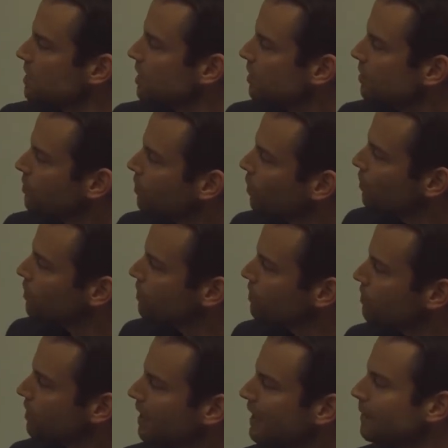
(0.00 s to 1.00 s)
to
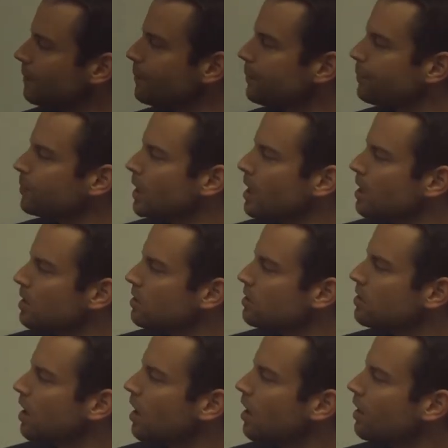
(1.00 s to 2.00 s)
415.
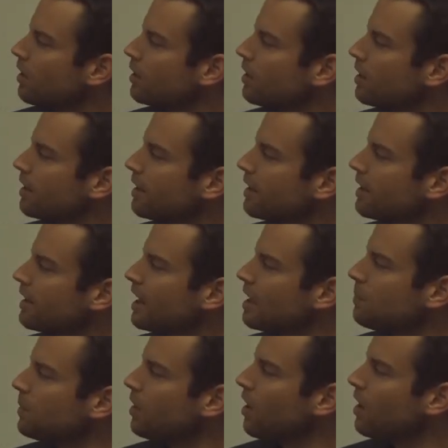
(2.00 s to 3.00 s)
So
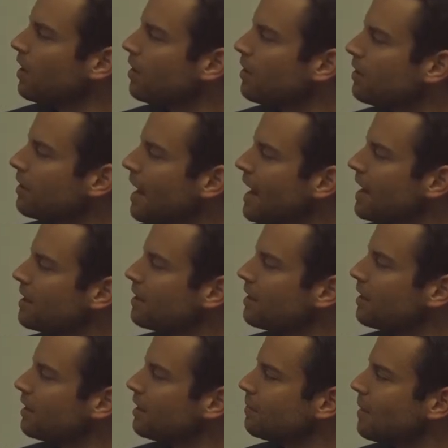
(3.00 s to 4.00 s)
keep an eye on
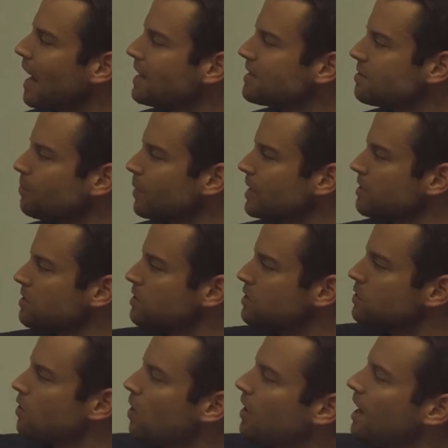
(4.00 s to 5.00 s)
that. It hasn't been a
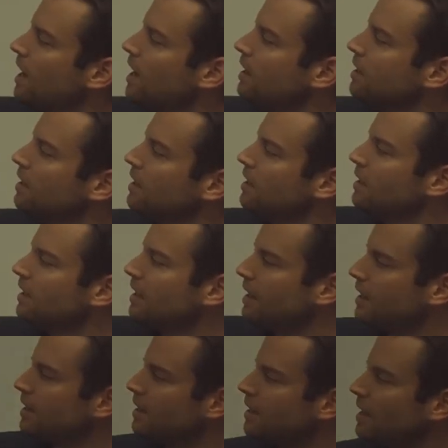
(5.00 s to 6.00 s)
stronger
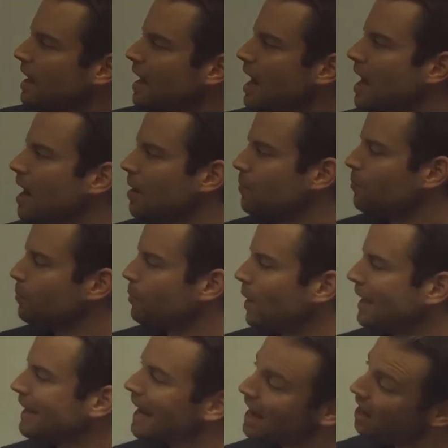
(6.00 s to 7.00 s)

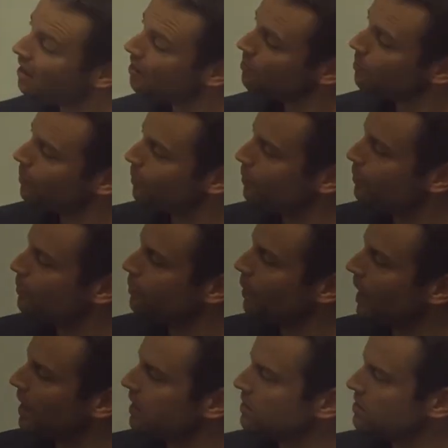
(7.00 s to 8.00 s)
breakout,
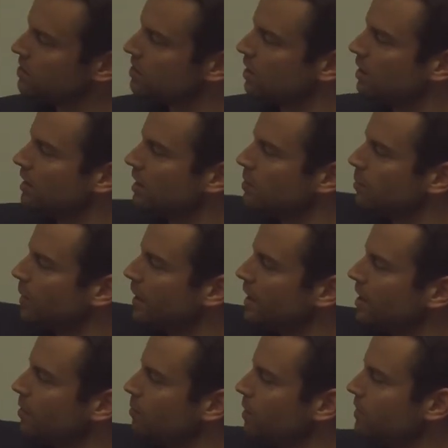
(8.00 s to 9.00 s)
but it's certainly
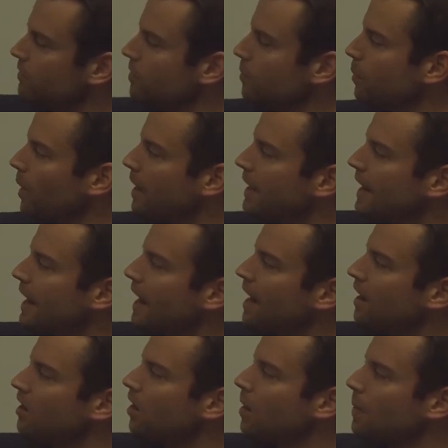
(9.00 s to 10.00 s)
been a bit of a
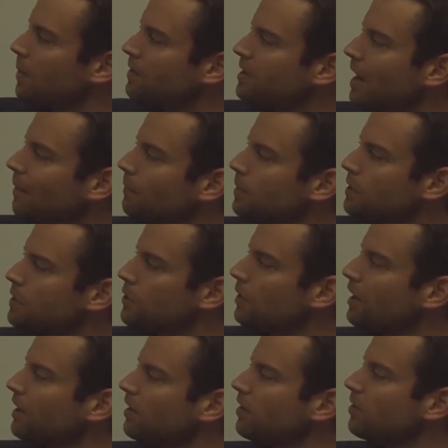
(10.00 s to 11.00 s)
breakout on the downward
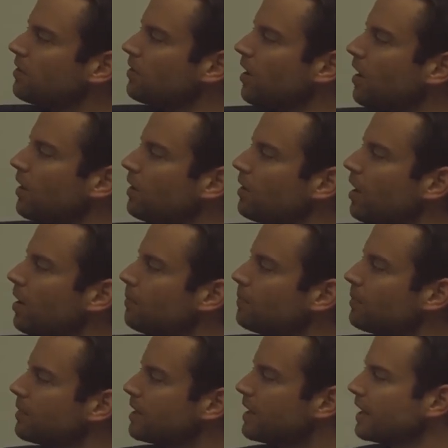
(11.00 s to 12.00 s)
trend. So
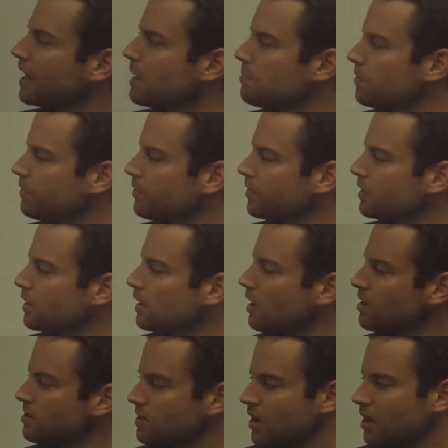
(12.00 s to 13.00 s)
I'm going to keep a very
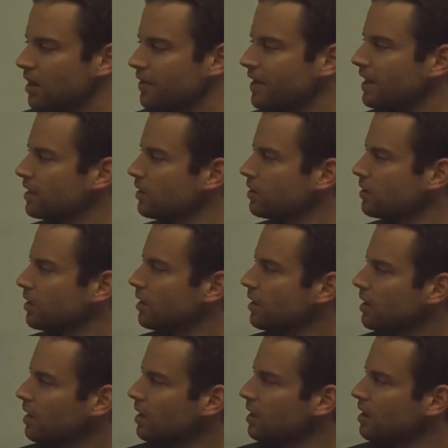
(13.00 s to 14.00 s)
close eye on that
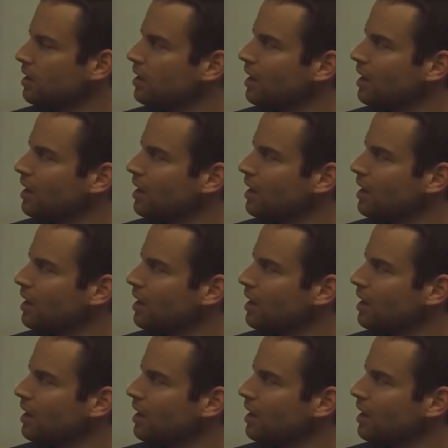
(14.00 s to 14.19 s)
unit